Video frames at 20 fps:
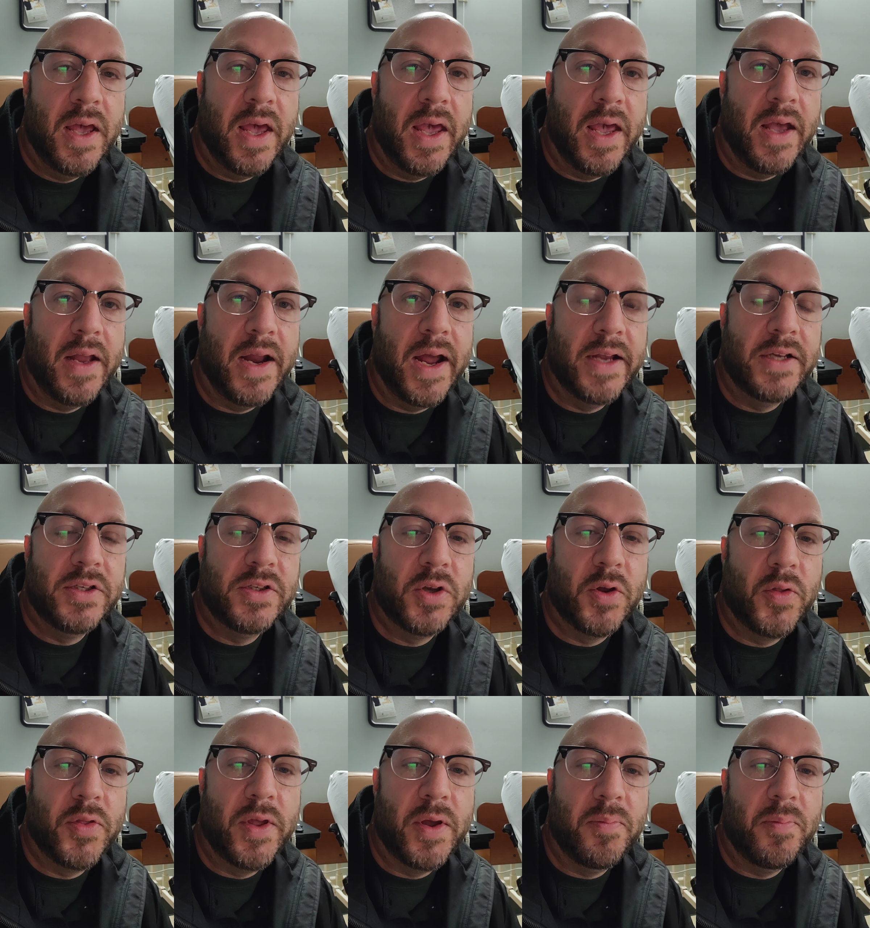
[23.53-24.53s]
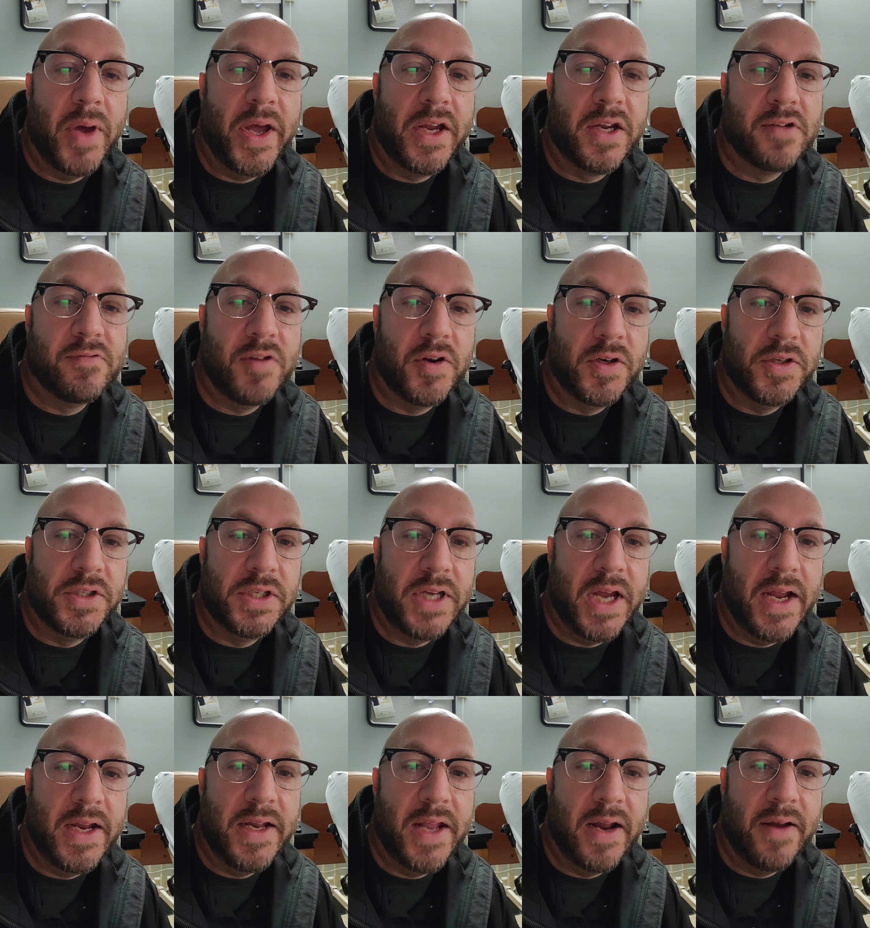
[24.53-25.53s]
And I showed them my clergy
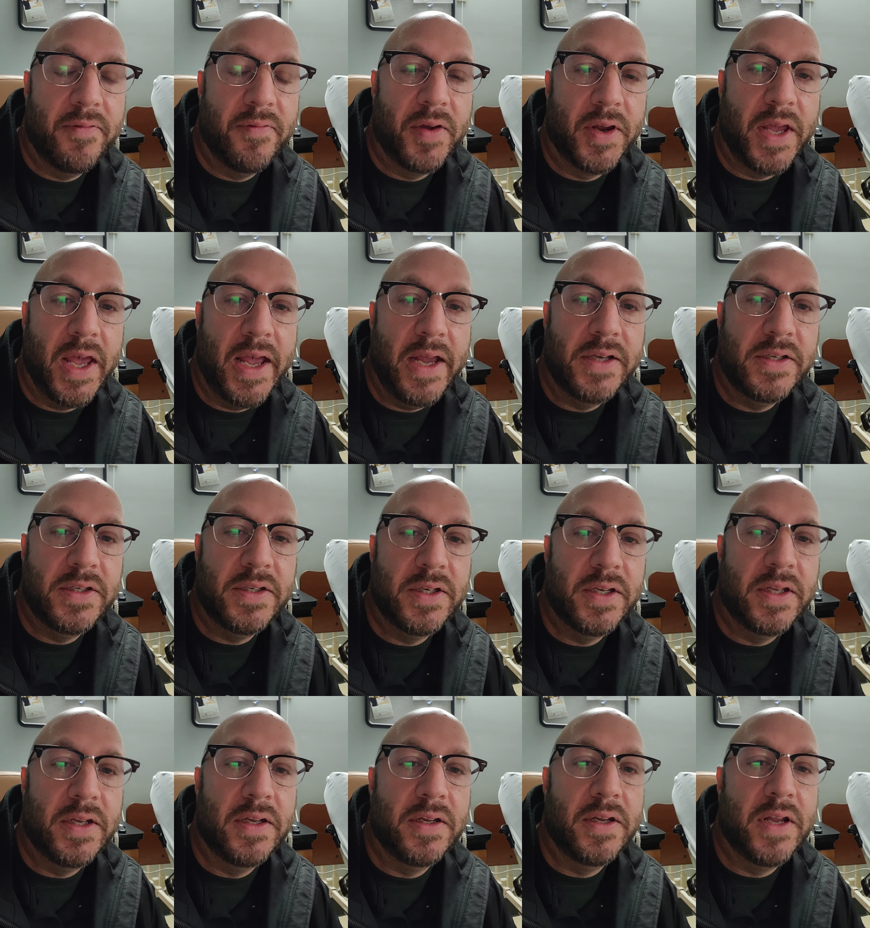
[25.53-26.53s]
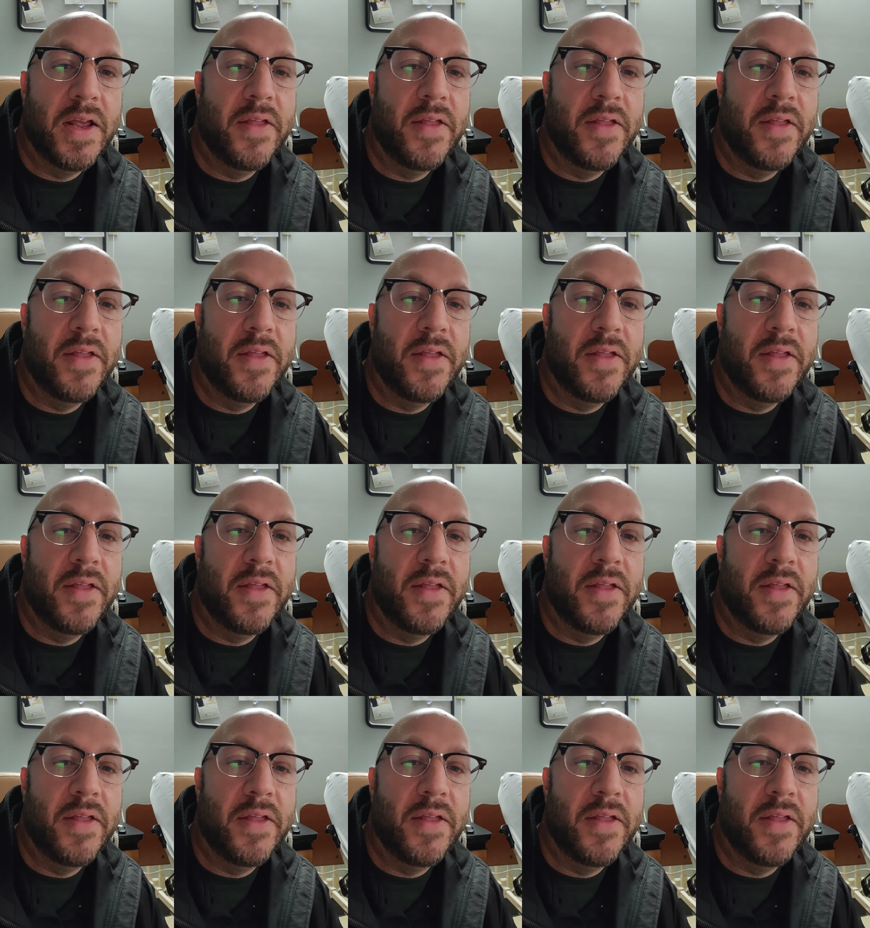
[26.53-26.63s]
identification.